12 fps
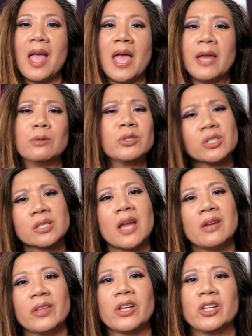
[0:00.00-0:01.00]
and it was just
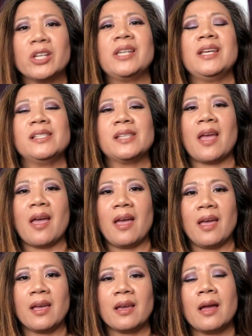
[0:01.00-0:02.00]
kind of like a good easy
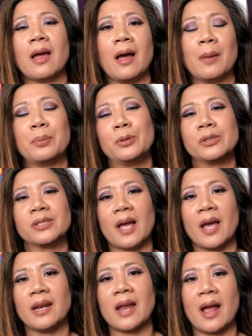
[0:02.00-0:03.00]
hang
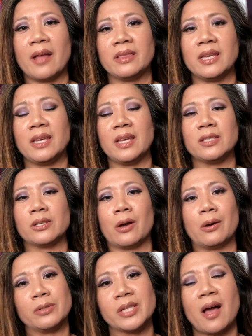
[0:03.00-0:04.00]
poolside at the
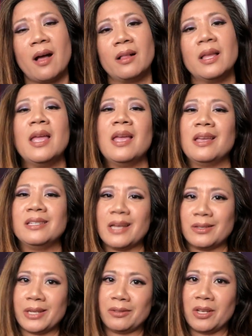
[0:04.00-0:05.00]
Indigo Hotel in
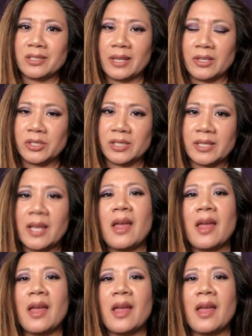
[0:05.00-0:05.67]
downtown Los Angeles.